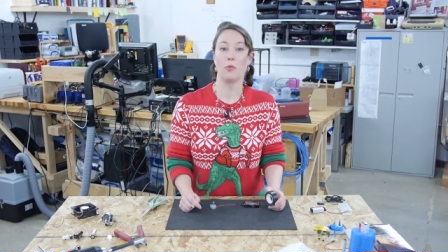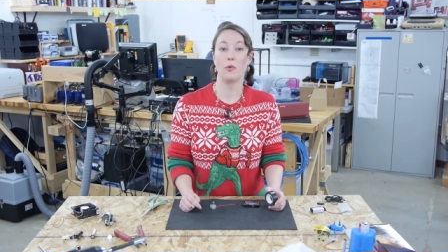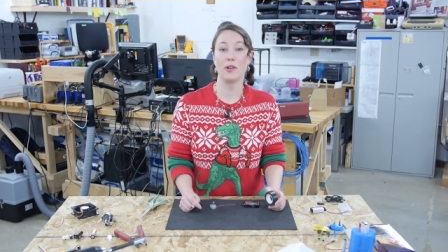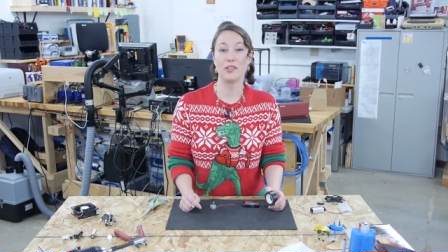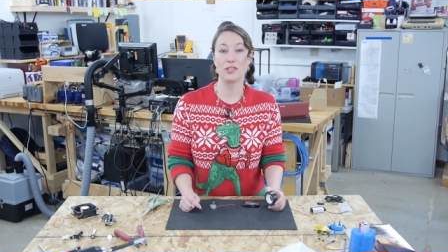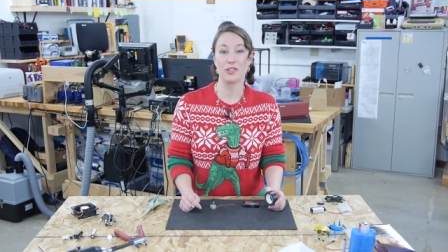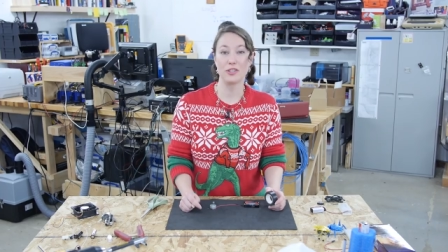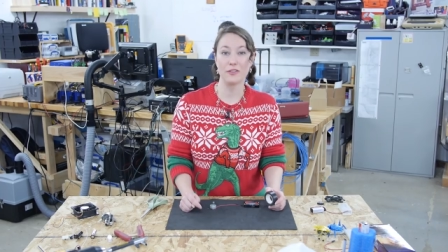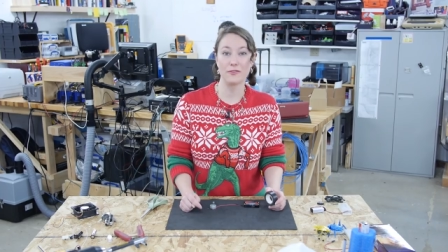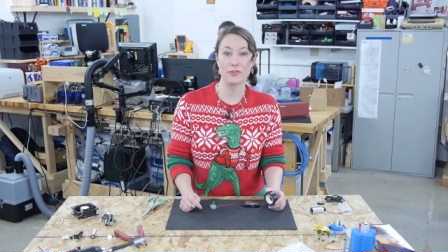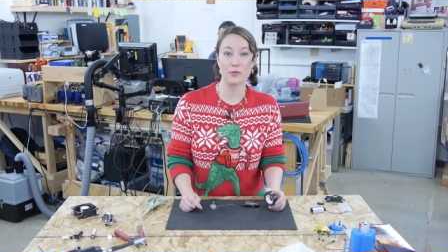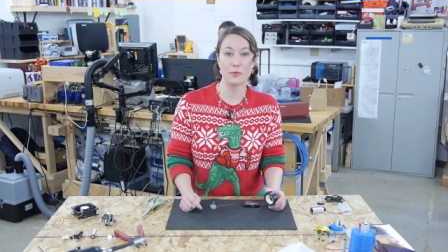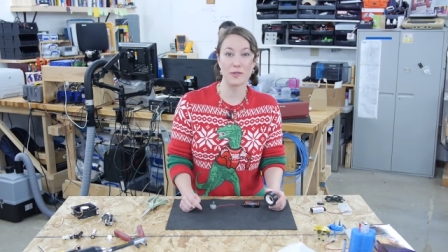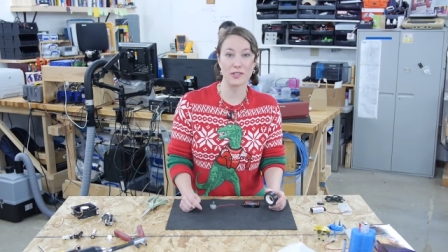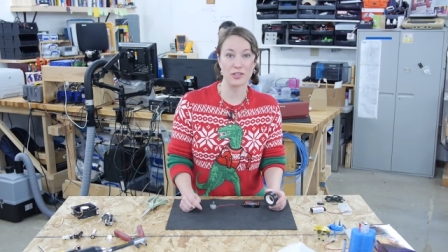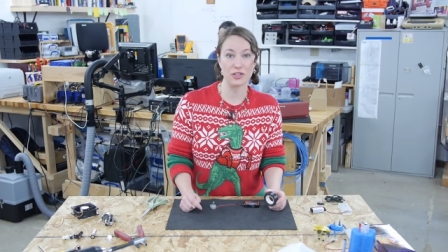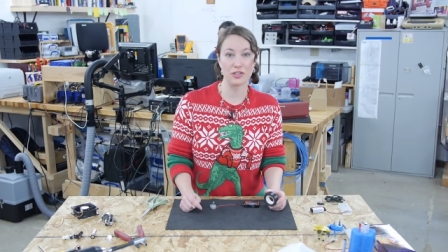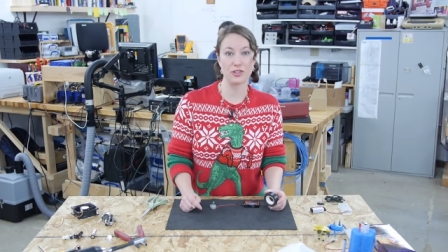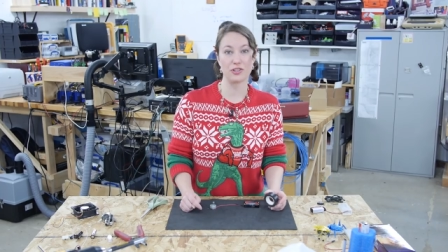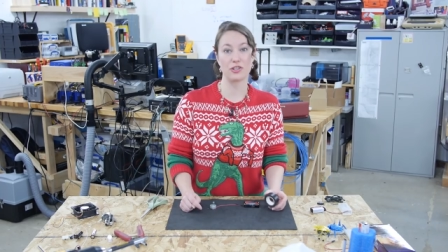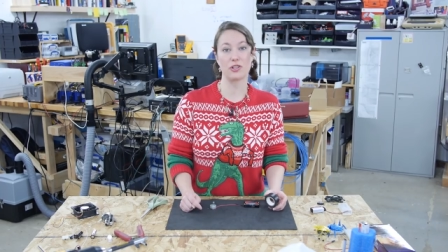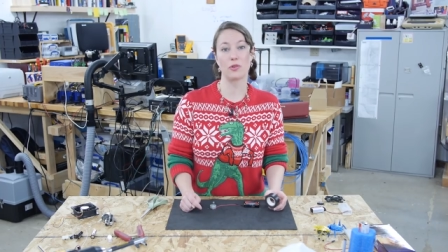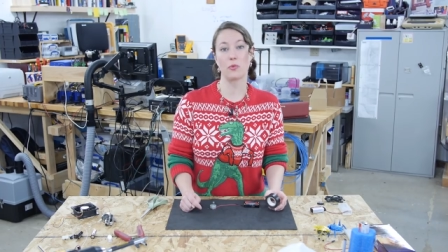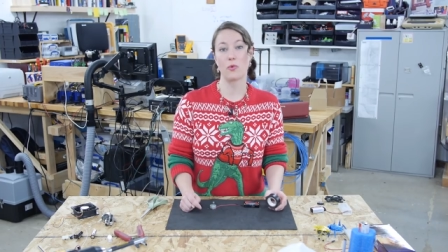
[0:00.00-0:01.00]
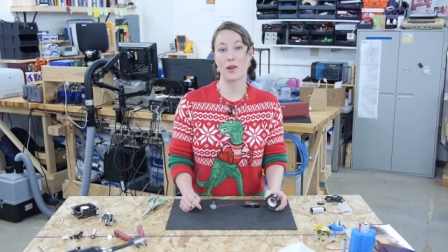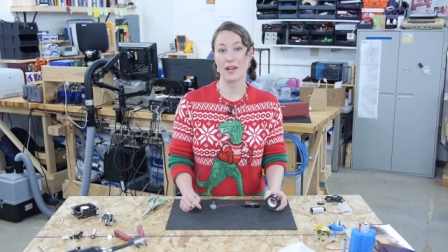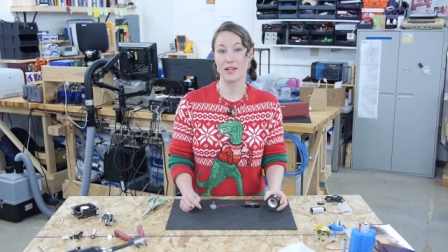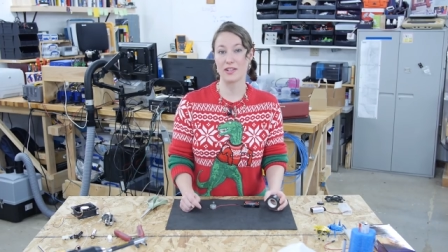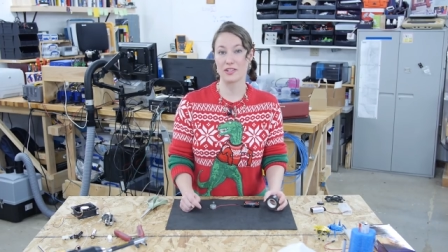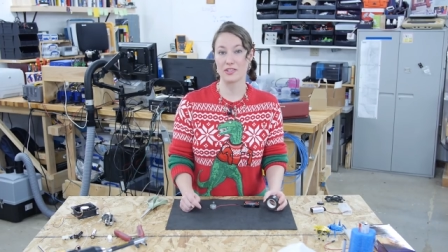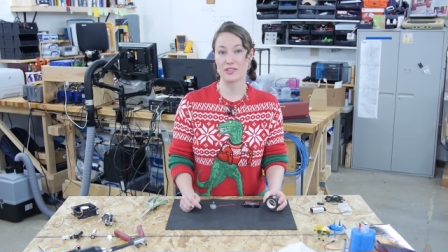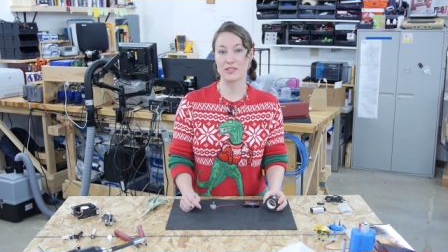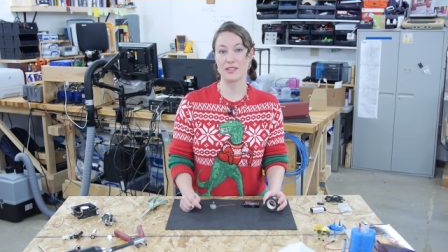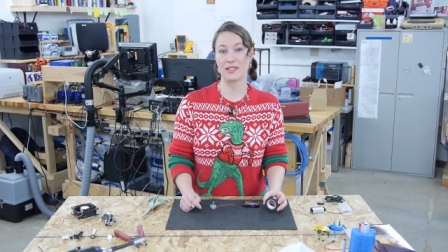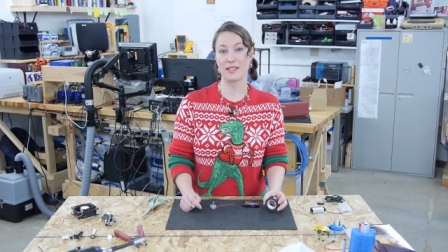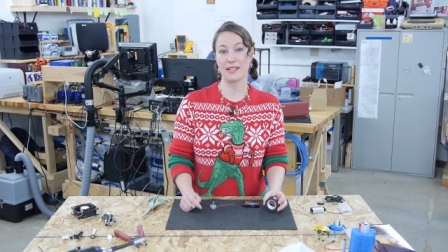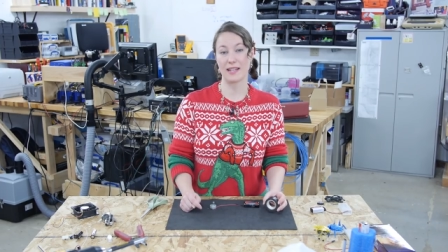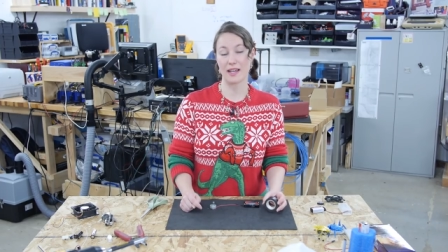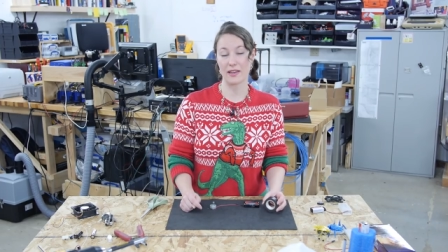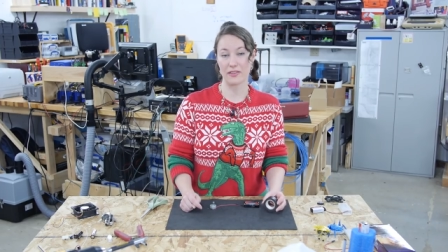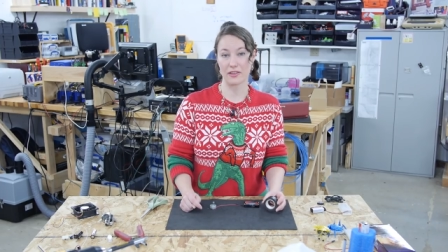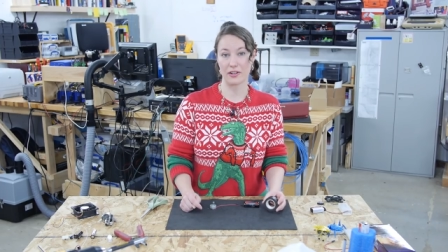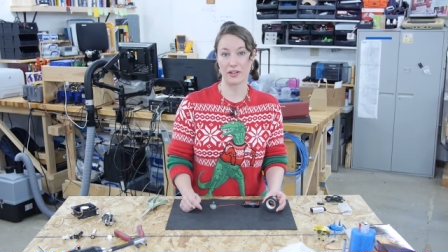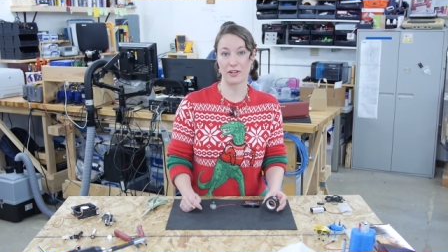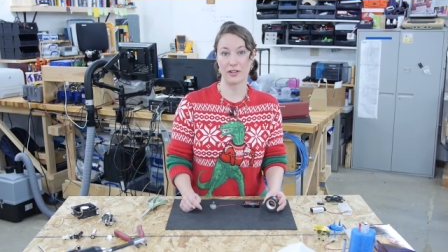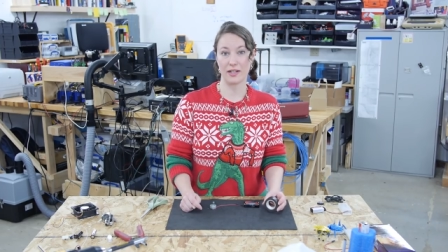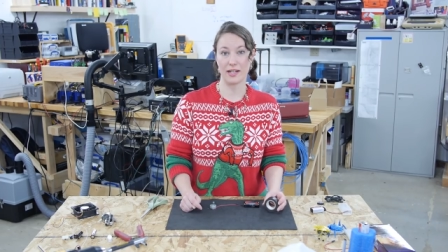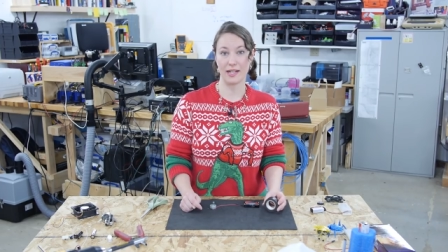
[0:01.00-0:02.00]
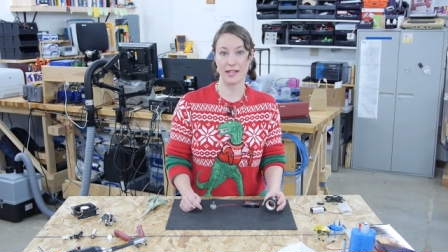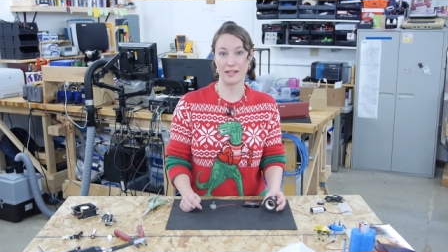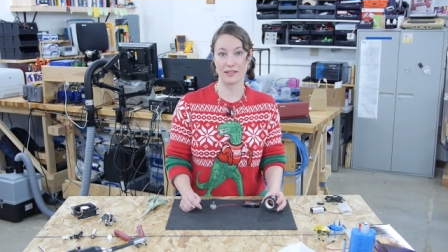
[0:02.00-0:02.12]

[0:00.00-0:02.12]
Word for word: Once you've twisted your wires together,